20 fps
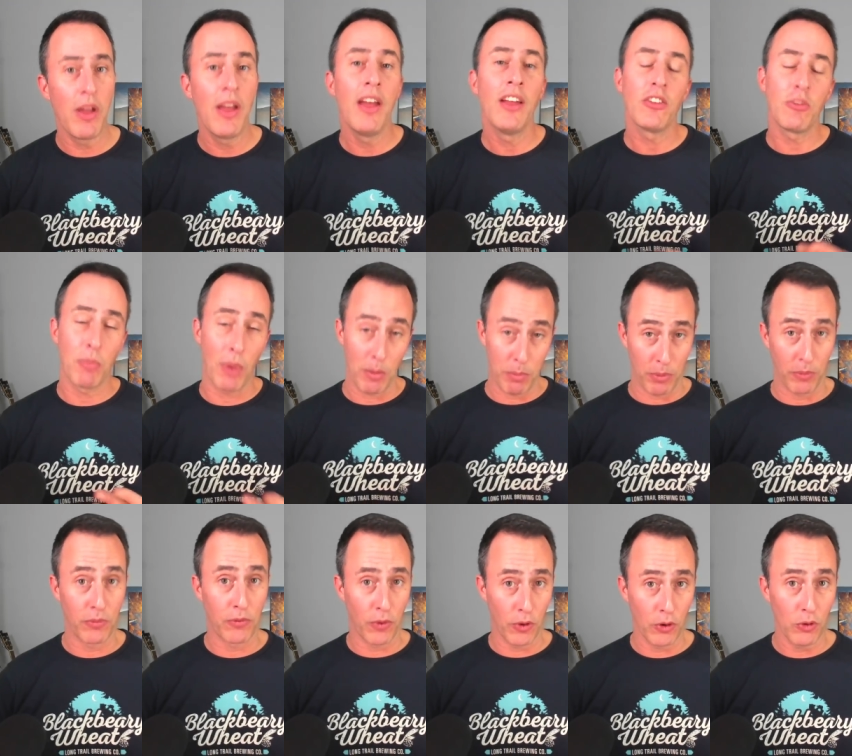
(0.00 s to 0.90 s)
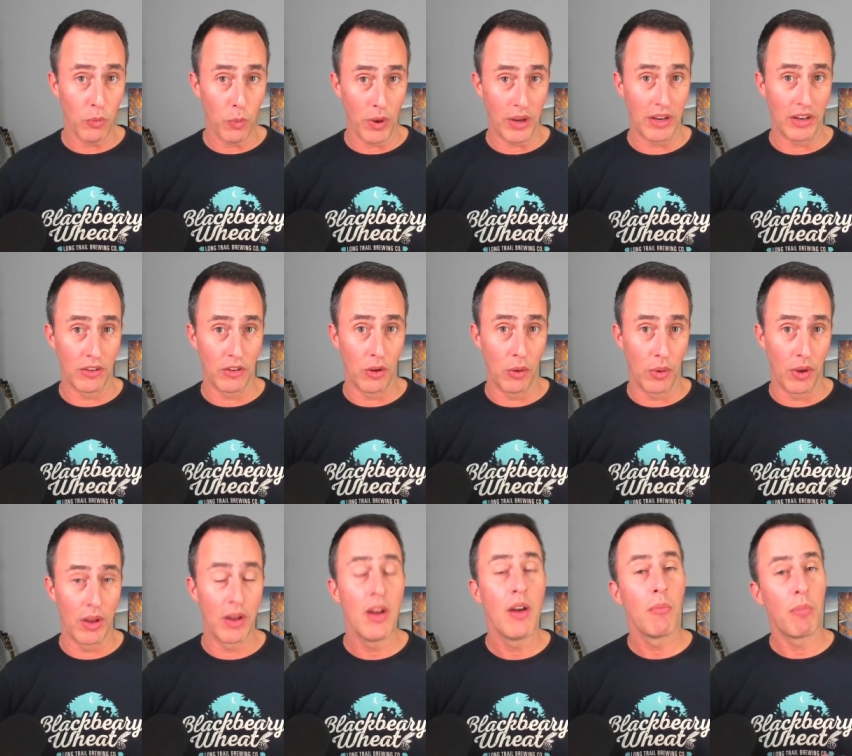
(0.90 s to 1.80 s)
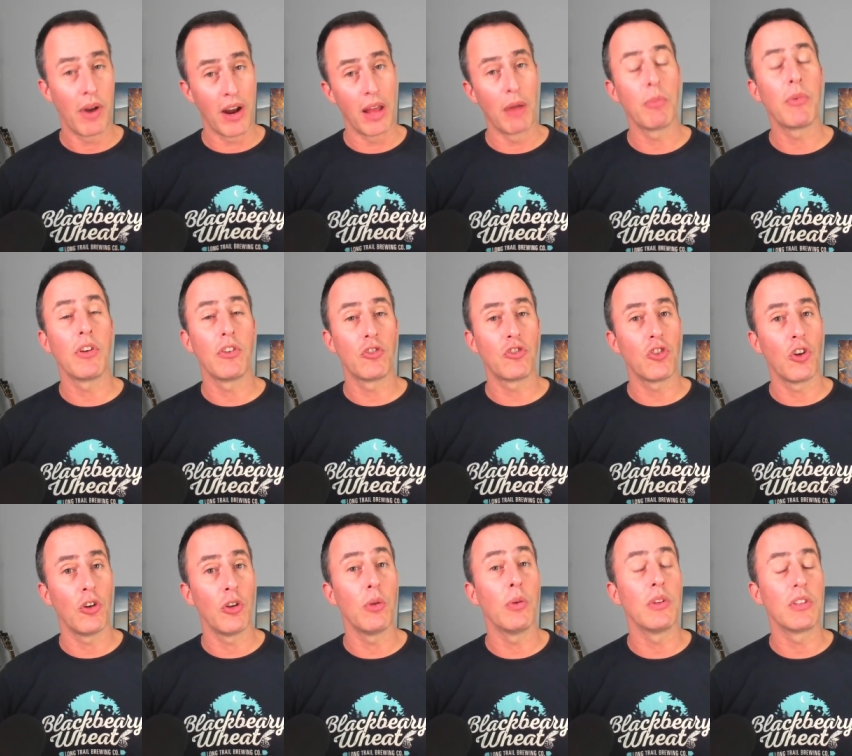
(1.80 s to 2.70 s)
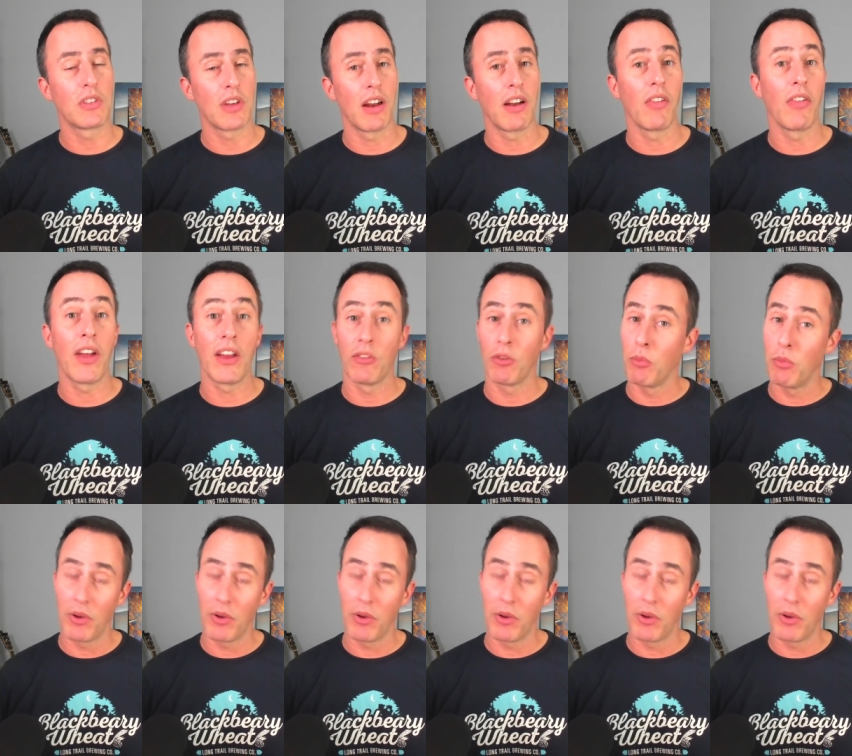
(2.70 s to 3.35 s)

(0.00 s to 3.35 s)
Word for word: It's my preferred way to do it, but I am gonna show you inside of Lightroom,